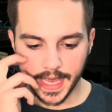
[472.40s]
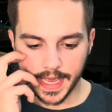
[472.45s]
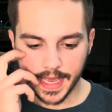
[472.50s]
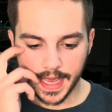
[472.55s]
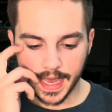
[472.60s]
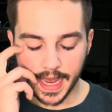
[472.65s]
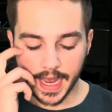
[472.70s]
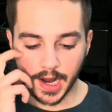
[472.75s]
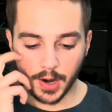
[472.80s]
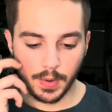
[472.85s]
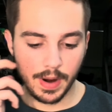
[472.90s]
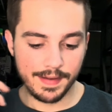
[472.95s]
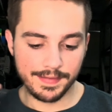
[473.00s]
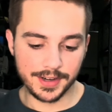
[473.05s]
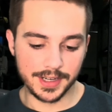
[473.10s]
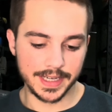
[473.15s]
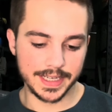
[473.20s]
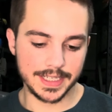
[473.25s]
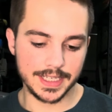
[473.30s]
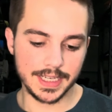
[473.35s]

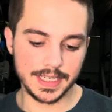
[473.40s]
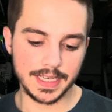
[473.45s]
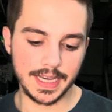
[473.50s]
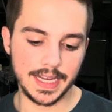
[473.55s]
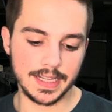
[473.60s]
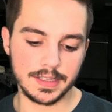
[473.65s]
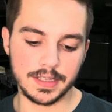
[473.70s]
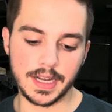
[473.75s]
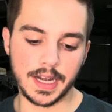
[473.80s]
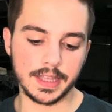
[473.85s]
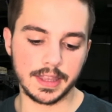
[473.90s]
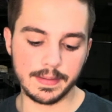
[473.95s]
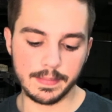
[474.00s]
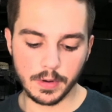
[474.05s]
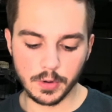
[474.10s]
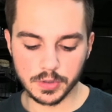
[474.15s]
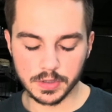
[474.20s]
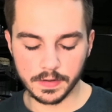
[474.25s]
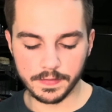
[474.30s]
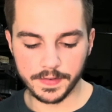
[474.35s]
However, it's not the
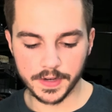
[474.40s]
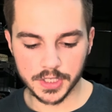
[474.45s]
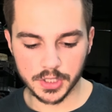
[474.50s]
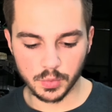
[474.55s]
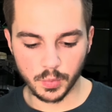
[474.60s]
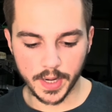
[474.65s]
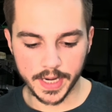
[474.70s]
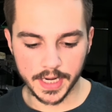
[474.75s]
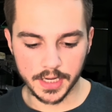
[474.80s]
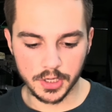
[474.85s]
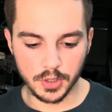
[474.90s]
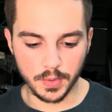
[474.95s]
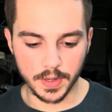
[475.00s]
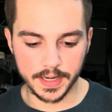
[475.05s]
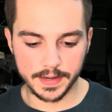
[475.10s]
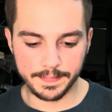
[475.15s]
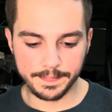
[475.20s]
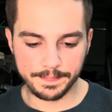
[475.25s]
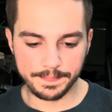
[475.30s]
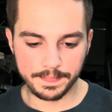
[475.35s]
most efficient way to do it.
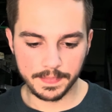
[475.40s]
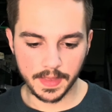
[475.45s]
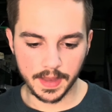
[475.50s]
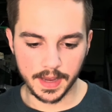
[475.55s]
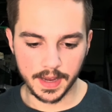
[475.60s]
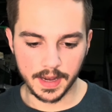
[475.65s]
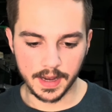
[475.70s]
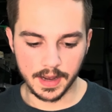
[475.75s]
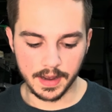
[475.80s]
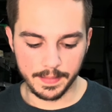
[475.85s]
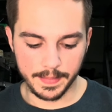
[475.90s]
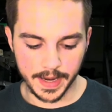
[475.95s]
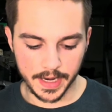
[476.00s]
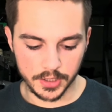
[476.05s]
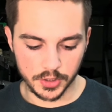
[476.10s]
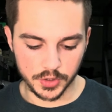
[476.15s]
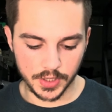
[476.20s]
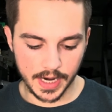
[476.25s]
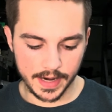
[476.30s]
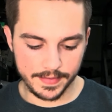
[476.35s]
And
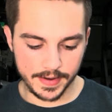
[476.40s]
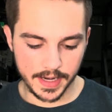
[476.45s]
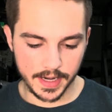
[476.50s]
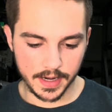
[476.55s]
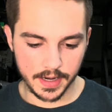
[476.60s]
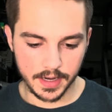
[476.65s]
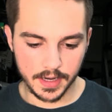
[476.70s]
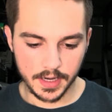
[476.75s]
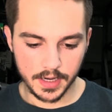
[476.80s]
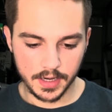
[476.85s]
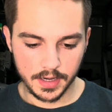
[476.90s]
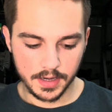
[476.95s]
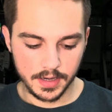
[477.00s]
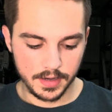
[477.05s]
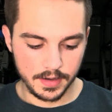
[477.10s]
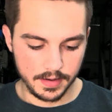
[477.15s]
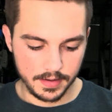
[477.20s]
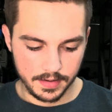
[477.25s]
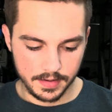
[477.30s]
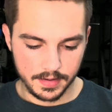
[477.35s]
driving,
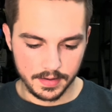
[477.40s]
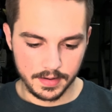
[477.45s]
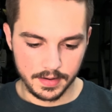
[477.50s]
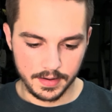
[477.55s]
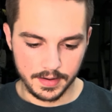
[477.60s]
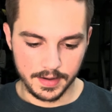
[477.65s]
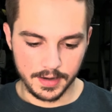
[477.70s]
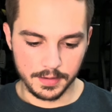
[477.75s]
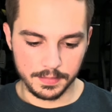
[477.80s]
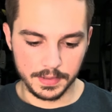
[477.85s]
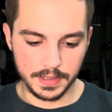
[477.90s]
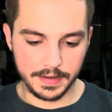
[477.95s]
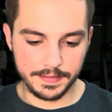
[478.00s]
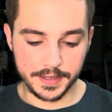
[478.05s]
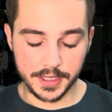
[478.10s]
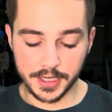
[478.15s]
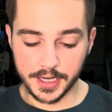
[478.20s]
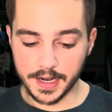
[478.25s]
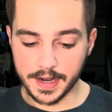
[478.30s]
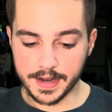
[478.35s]
believe it
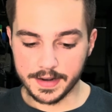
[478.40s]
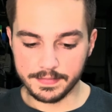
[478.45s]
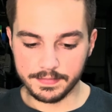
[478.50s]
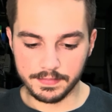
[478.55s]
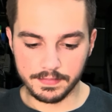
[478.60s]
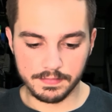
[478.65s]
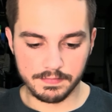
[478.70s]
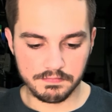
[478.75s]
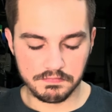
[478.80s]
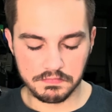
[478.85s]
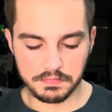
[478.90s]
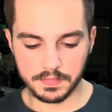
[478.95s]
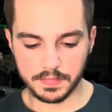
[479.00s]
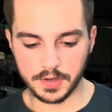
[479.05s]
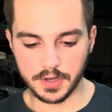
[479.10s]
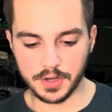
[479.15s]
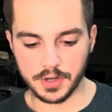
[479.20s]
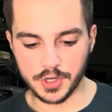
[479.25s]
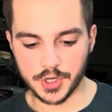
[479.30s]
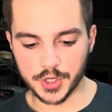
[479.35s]
or not,
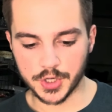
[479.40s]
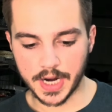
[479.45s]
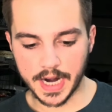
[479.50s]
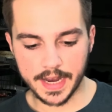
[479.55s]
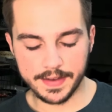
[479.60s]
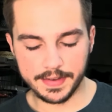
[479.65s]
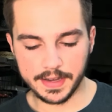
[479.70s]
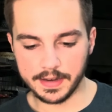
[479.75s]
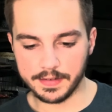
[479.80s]
driving